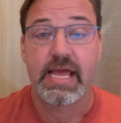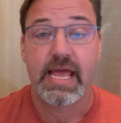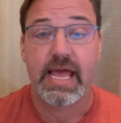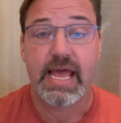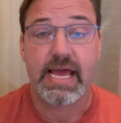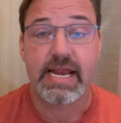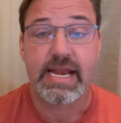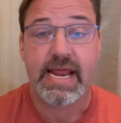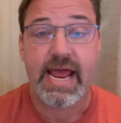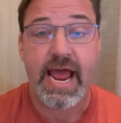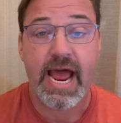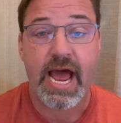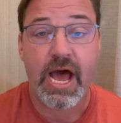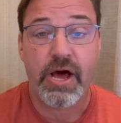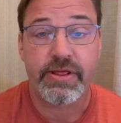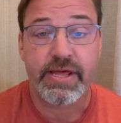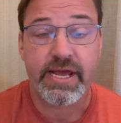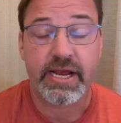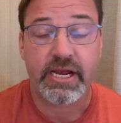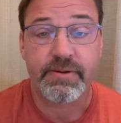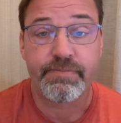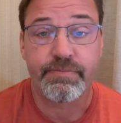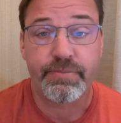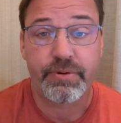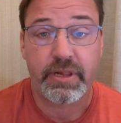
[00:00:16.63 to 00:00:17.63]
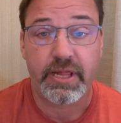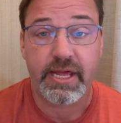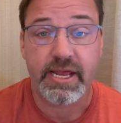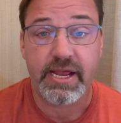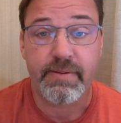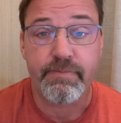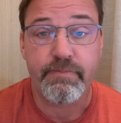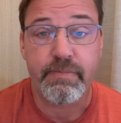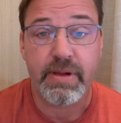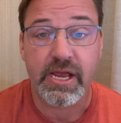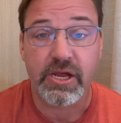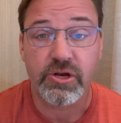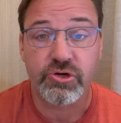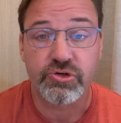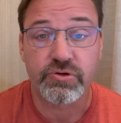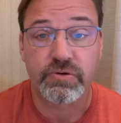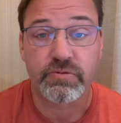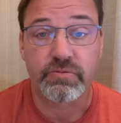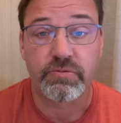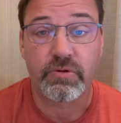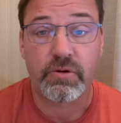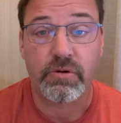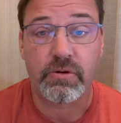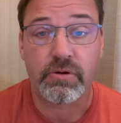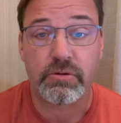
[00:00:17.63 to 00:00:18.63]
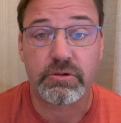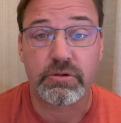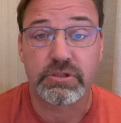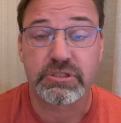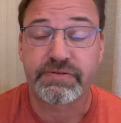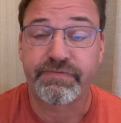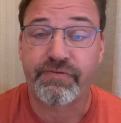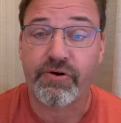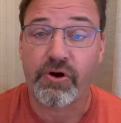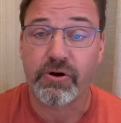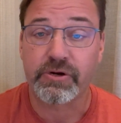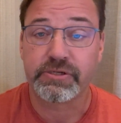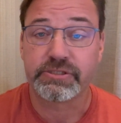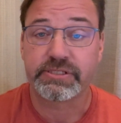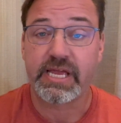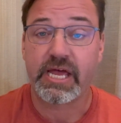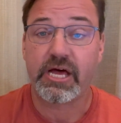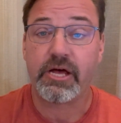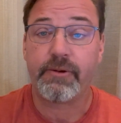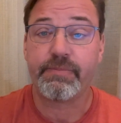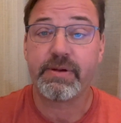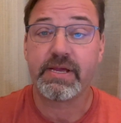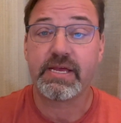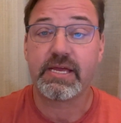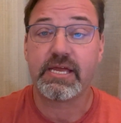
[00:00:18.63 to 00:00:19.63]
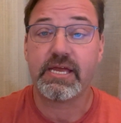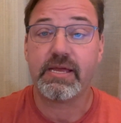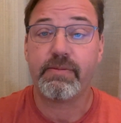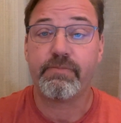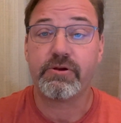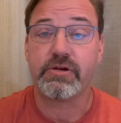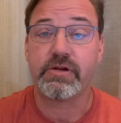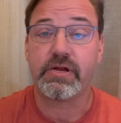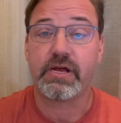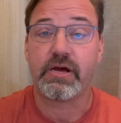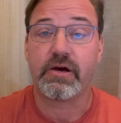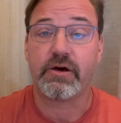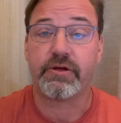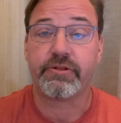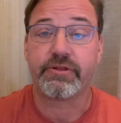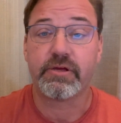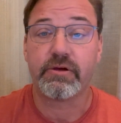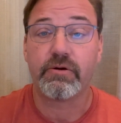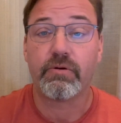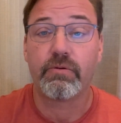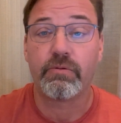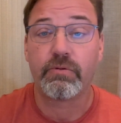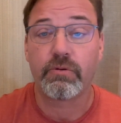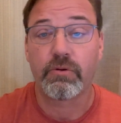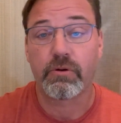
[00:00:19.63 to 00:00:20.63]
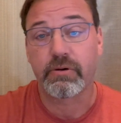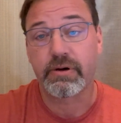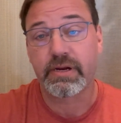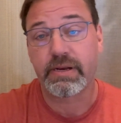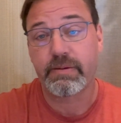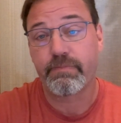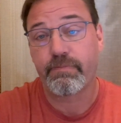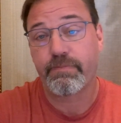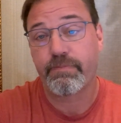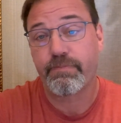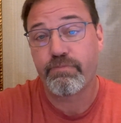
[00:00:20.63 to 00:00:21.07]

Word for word: and how that can play a major role as far as helping keeping you healthy or